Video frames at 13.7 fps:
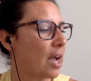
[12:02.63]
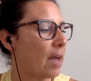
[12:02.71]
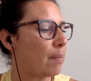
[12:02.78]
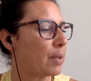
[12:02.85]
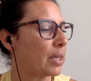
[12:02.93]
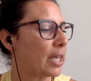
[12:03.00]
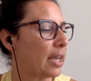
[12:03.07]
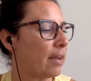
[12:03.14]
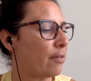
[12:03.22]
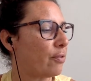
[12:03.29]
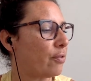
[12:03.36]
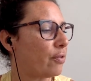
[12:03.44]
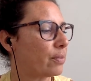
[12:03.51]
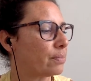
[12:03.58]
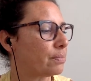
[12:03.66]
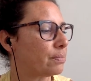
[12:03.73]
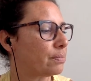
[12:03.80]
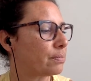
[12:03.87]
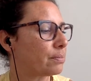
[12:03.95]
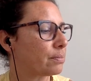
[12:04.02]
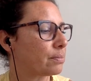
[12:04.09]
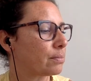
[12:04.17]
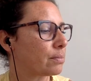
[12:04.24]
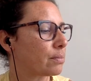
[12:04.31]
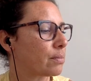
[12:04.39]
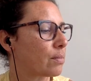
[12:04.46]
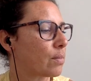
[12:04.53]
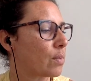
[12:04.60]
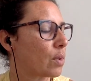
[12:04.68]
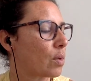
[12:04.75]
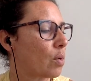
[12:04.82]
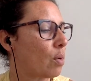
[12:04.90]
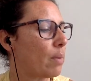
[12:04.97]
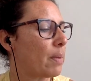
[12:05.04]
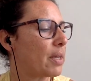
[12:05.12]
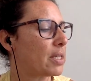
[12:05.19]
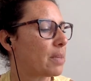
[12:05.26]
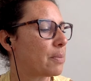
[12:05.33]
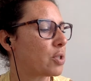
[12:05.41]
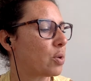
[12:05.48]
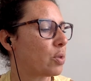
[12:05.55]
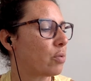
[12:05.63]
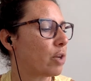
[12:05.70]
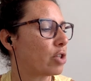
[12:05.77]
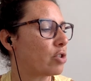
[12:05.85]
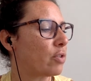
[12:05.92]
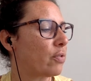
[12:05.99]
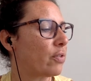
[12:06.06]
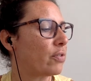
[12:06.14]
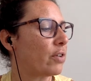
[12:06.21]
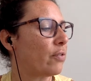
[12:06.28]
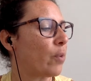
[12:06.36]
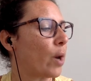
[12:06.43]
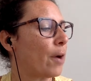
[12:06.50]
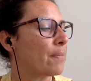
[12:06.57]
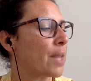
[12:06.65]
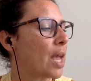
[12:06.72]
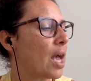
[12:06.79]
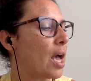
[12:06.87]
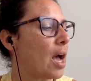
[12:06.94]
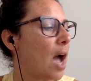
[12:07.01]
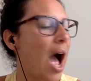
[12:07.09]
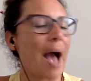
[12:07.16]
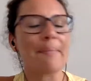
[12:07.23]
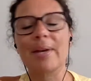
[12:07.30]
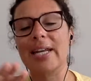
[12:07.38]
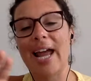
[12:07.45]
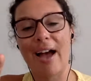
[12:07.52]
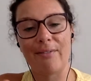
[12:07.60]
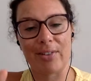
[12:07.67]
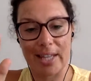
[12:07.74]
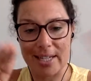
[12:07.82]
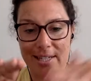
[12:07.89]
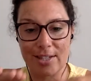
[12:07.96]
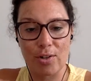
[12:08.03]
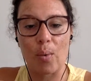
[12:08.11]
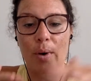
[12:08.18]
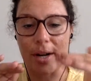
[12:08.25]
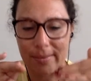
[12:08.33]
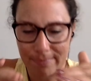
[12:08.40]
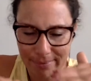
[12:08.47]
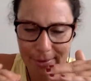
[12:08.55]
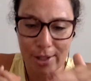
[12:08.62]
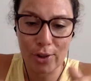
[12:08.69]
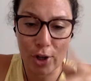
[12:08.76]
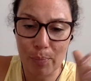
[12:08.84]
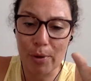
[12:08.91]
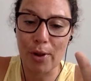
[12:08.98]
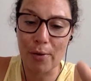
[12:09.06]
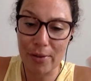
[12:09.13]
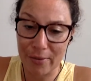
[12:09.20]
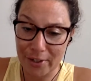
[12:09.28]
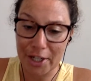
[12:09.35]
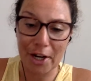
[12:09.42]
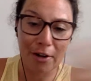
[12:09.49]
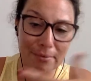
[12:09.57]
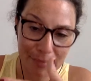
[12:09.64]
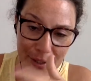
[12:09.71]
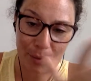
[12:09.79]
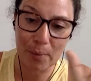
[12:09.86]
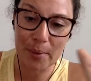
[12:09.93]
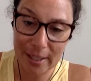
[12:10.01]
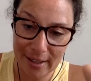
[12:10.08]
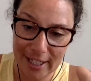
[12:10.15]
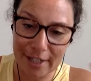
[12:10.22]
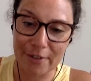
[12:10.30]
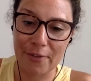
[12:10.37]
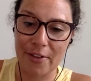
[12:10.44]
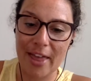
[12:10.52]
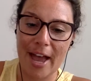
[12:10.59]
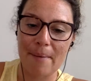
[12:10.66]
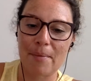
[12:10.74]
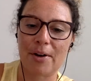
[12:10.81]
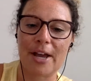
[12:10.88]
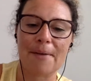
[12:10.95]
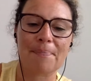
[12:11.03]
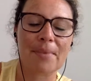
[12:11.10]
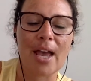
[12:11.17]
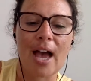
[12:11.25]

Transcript: I believe. Or maybe it's episode 354. I'm going to have a list. Don't worry. Look below the video. There will be a link for that, okay?